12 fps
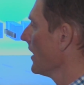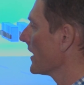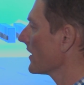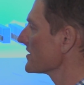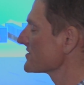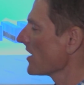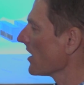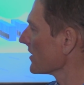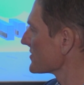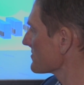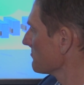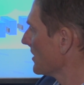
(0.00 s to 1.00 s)
At
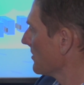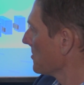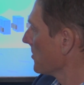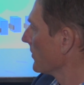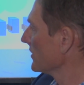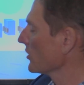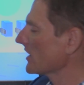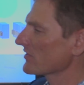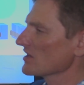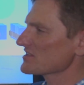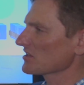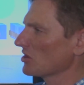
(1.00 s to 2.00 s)
ISONAS, we look at
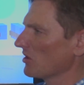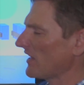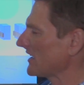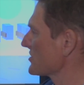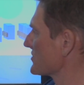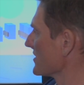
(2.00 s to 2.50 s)
this and go, that just